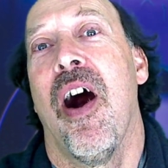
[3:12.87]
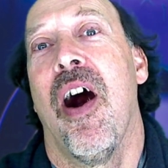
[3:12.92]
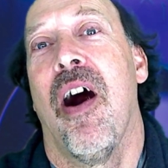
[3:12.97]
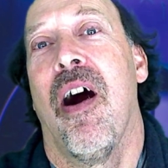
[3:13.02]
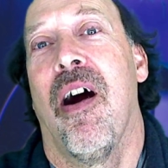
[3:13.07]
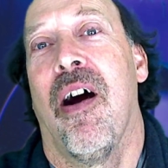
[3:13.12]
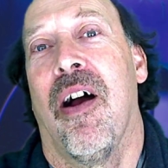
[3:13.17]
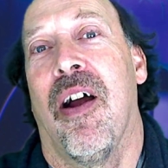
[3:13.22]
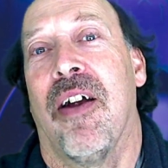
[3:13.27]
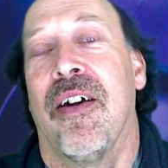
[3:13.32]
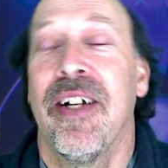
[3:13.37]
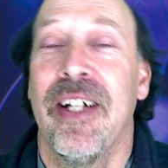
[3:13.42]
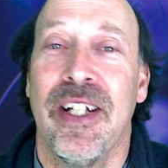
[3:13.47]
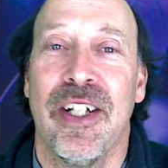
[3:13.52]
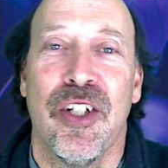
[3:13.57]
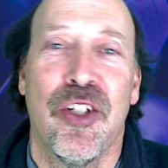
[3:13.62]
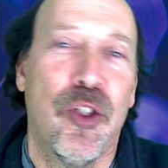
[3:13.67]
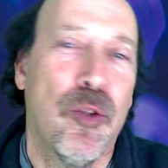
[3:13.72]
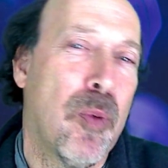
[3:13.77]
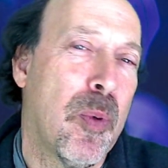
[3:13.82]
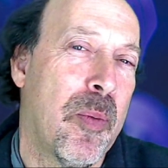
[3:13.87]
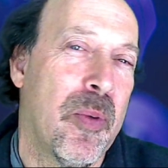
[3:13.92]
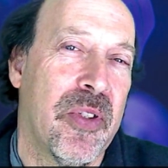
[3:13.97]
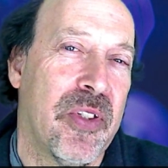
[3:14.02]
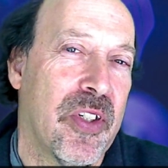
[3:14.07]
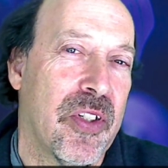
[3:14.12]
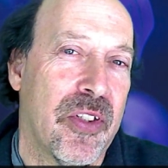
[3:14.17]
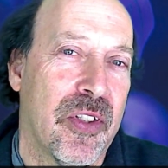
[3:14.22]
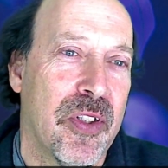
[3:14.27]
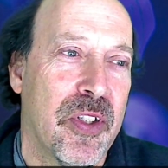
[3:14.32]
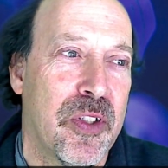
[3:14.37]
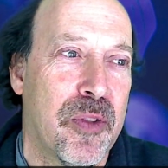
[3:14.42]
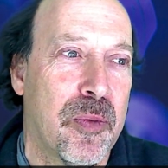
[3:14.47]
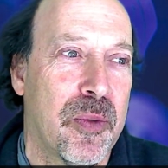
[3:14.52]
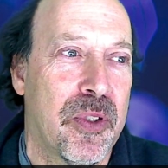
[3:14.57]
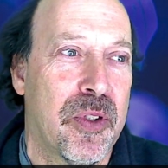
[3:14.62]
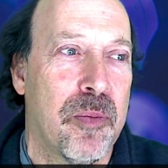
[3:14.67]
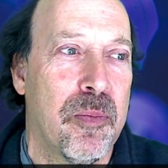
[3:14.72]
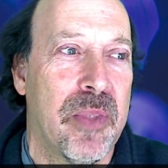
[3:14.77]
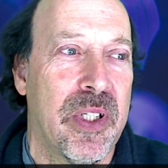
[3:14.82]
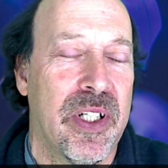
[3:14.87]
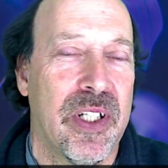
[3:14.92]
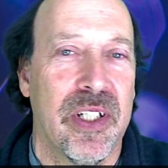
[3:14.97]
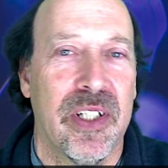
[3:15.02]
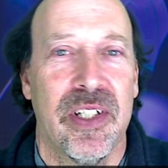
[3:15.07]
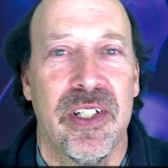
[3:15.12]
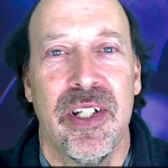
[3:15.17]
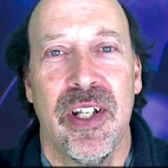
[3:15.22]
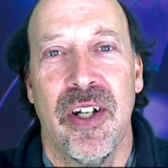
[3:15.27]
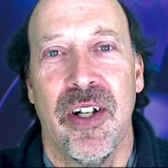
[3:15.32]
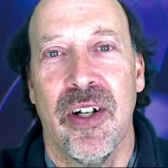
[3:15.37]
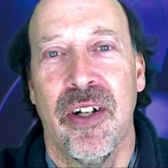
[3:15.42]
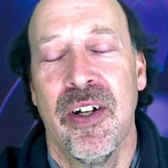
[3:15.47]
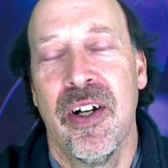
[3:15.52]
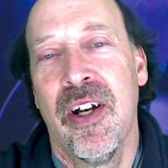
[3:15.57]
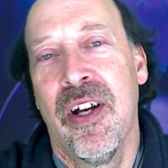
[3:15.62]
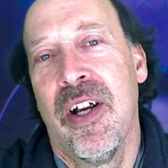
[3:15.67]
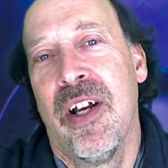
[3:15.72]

are in superpositions, which means they're